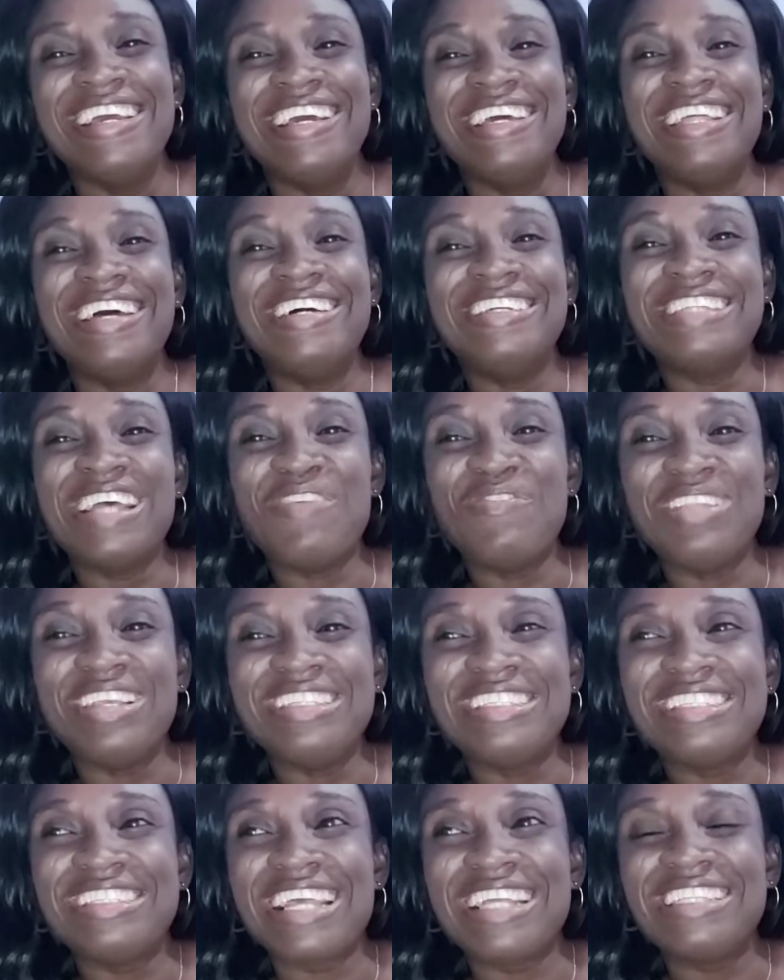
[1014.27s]
That was how play
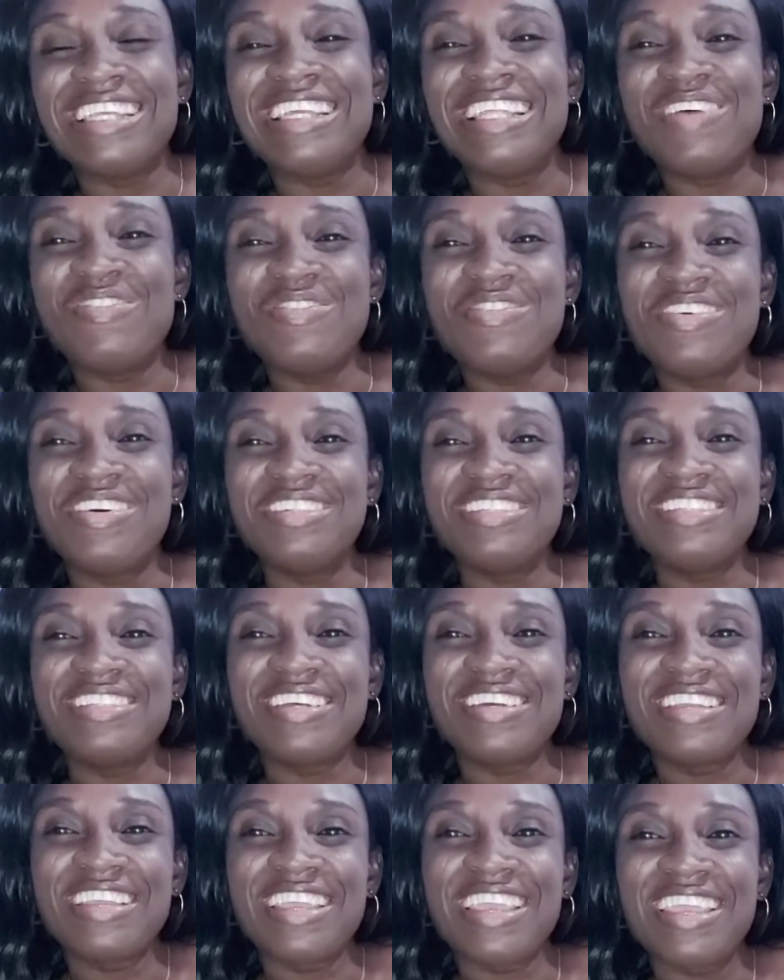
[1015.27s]
started, and we got
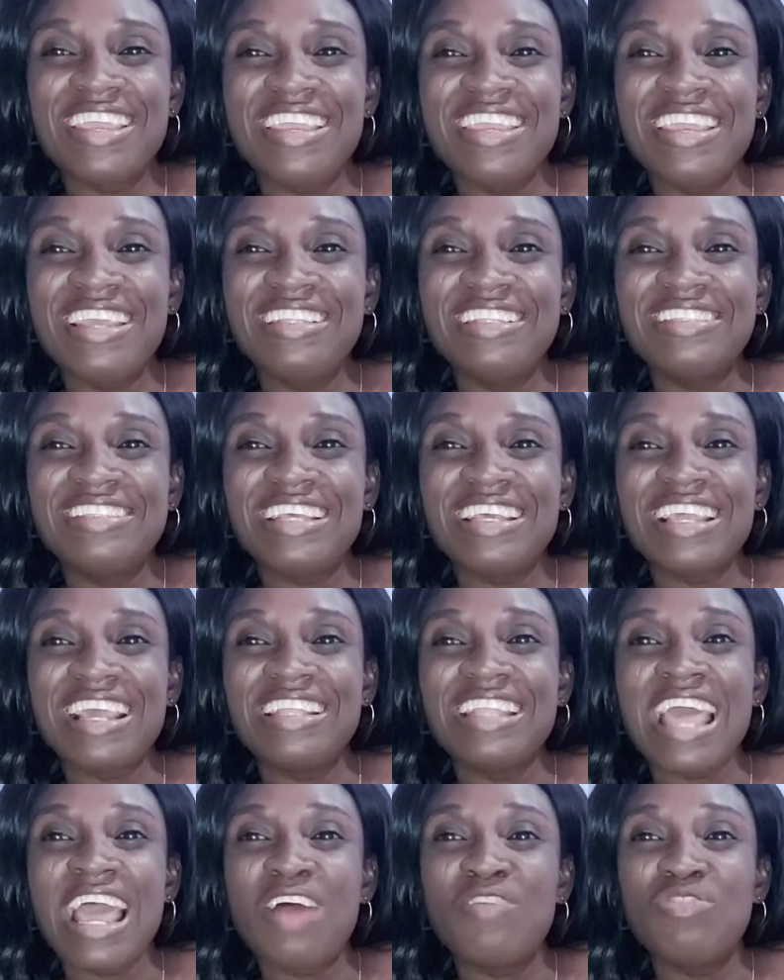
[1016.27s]
talking, and he said, can
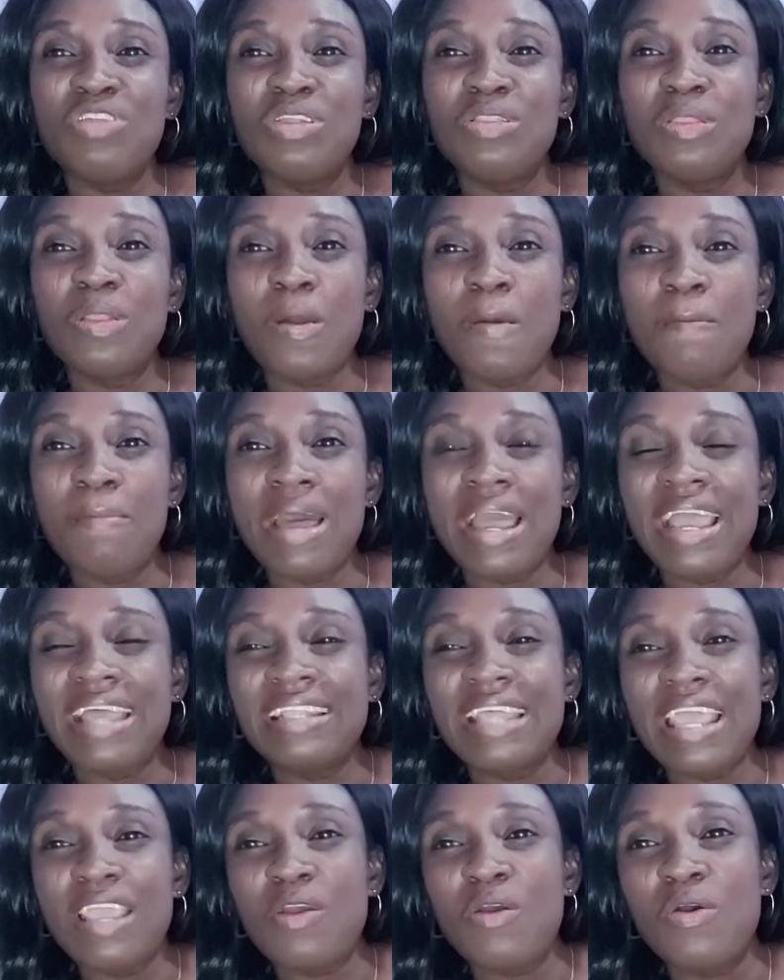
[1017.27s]
I have your number, can
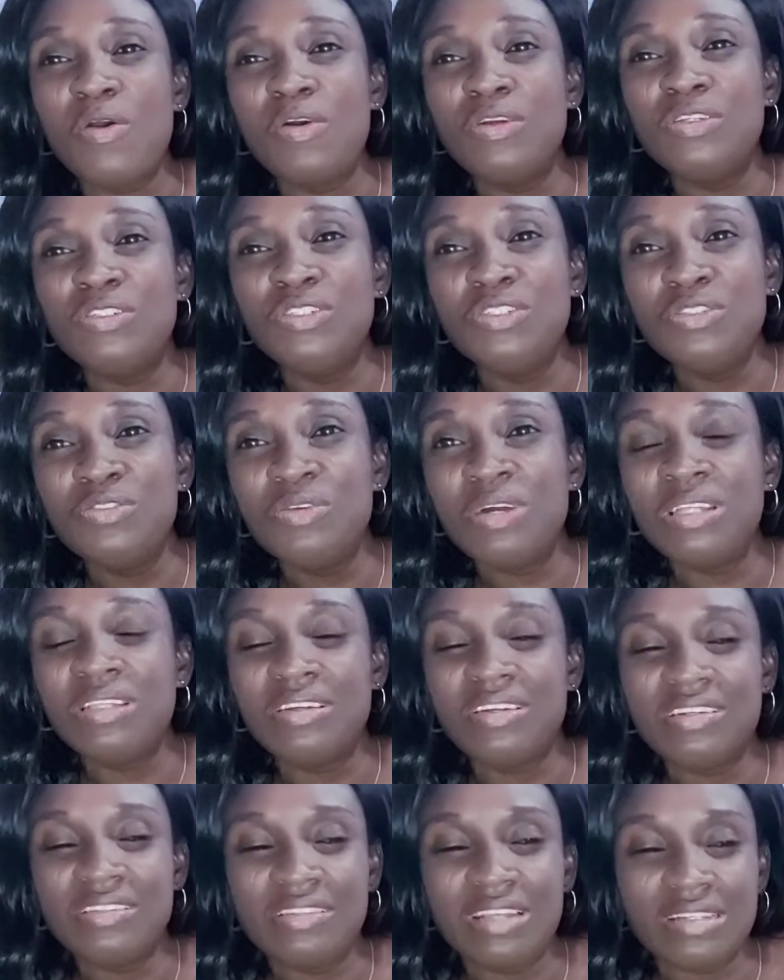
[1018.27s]
I call you, and
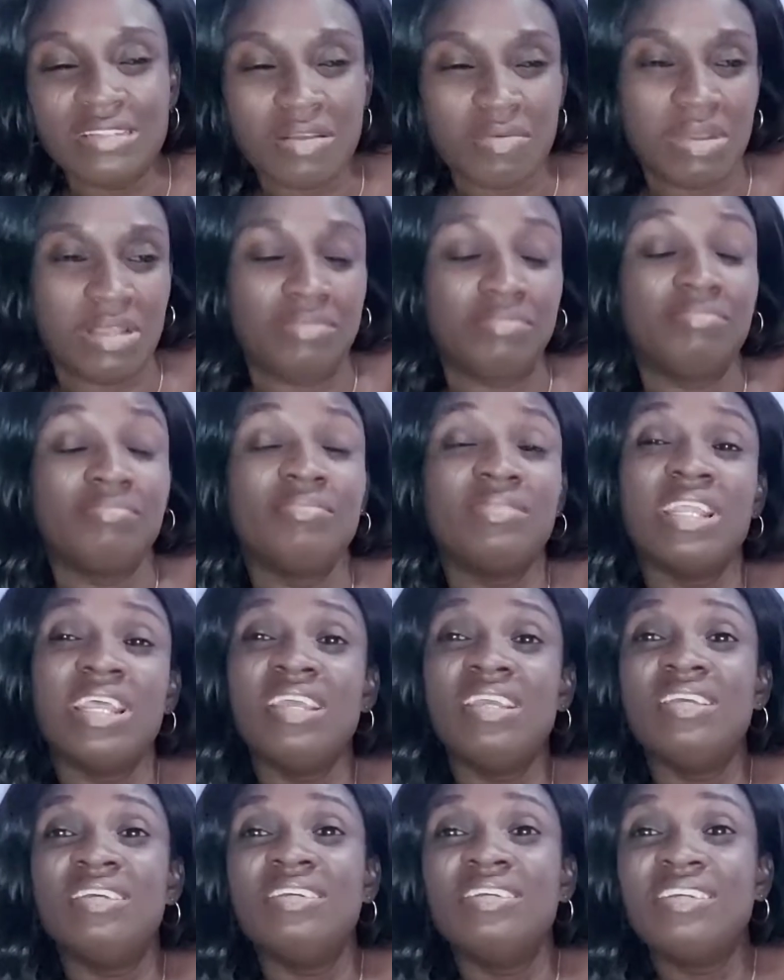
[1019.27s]
all that. I said, well,
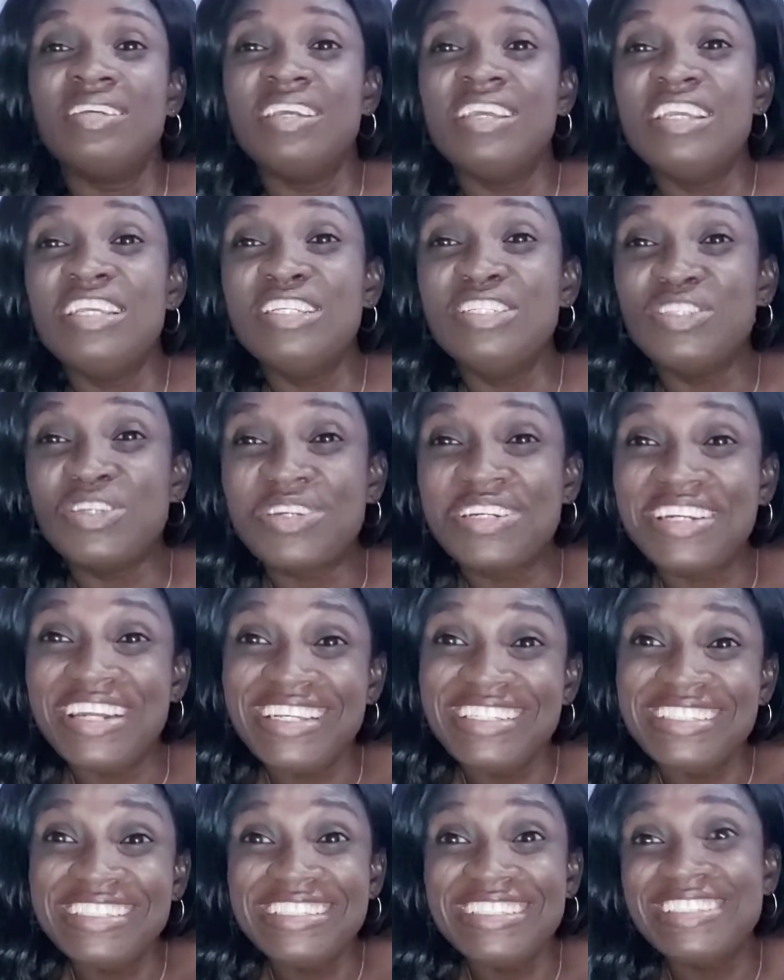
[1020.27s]
it's your
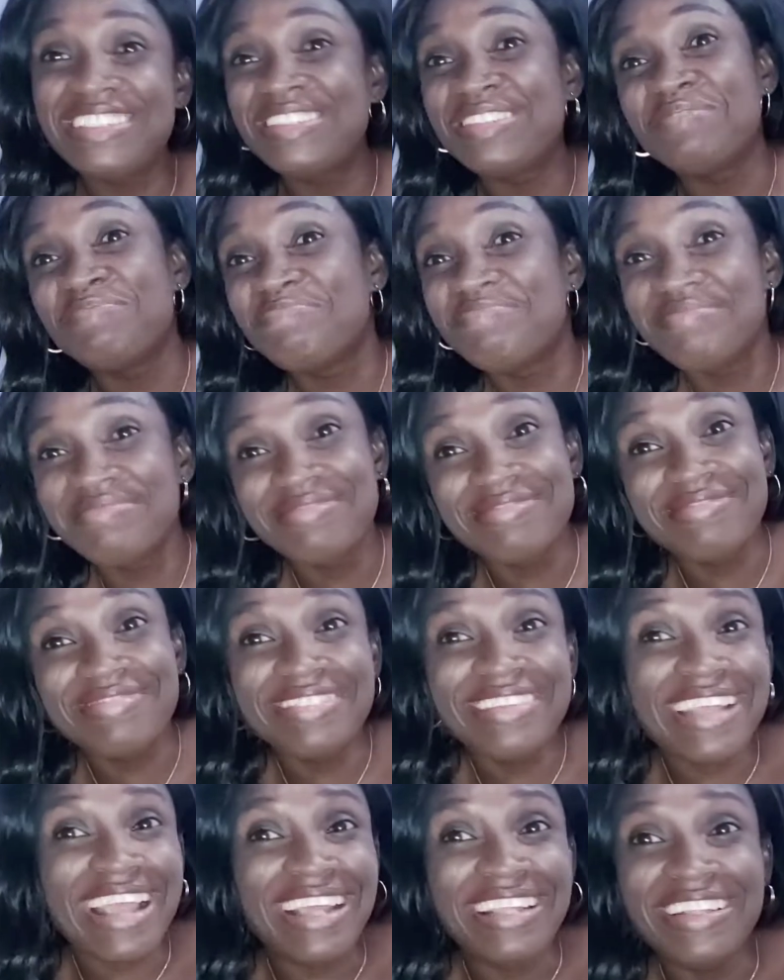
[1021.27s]
credits,
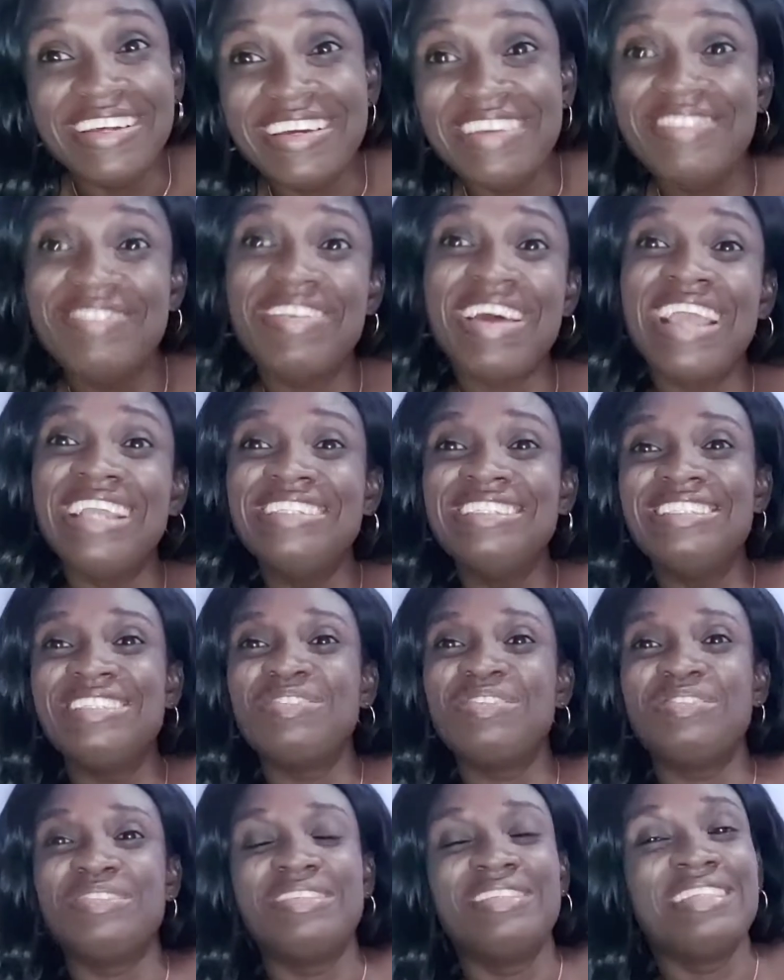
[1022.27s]
I don't mind.
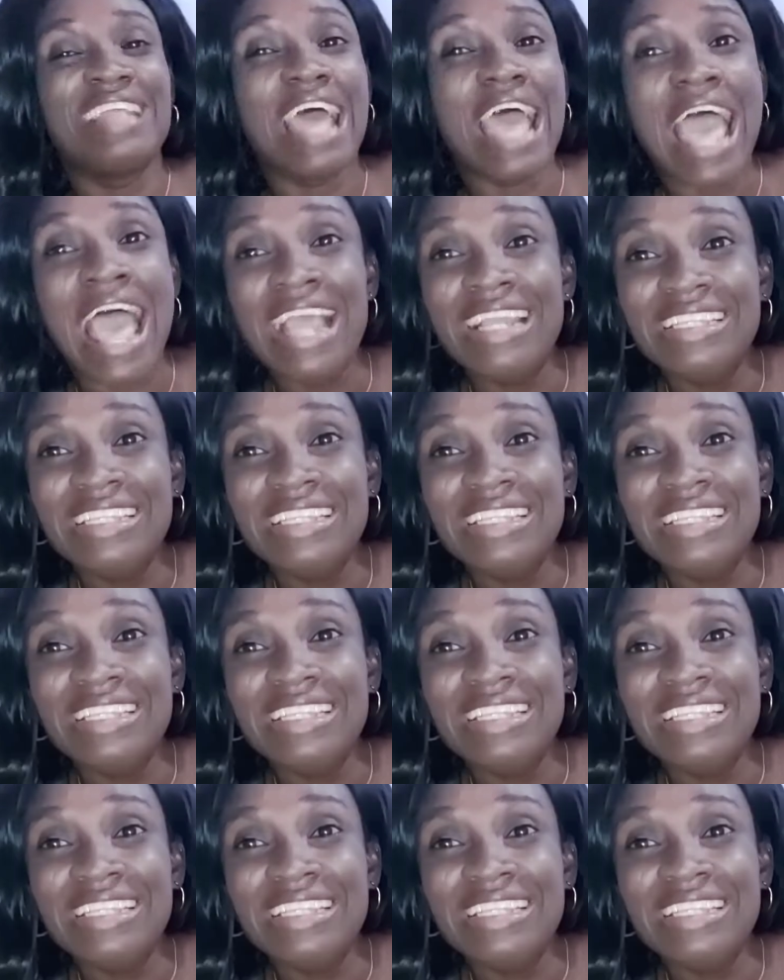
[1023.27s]
I